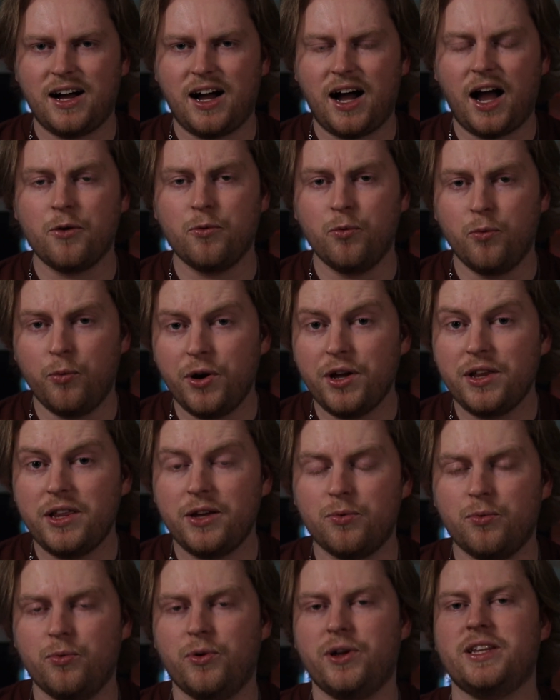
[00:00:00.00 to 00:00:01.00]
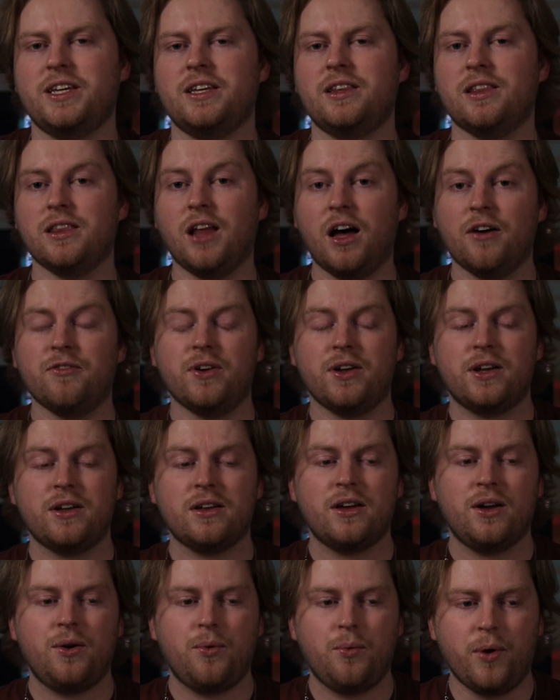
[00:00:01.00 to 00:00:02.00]
I really love it
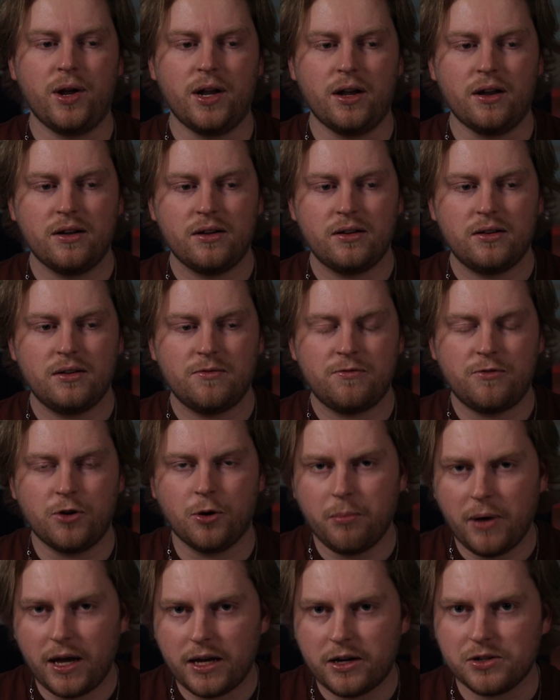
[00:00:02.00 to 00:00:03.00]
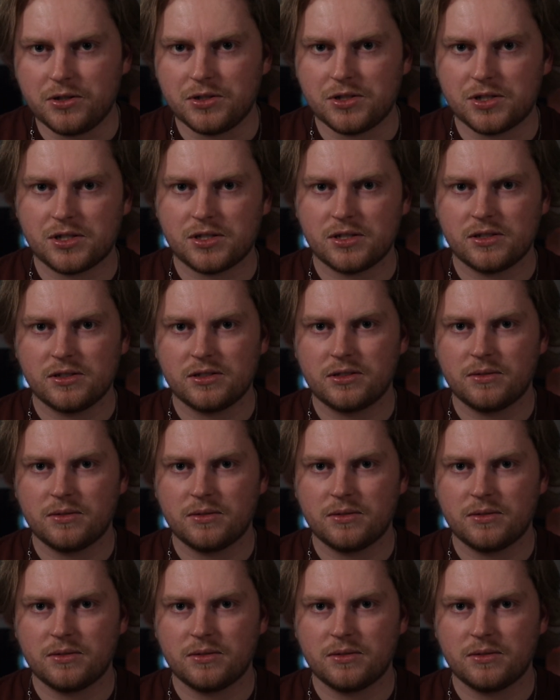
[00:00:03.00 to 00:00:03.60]
when filmmakers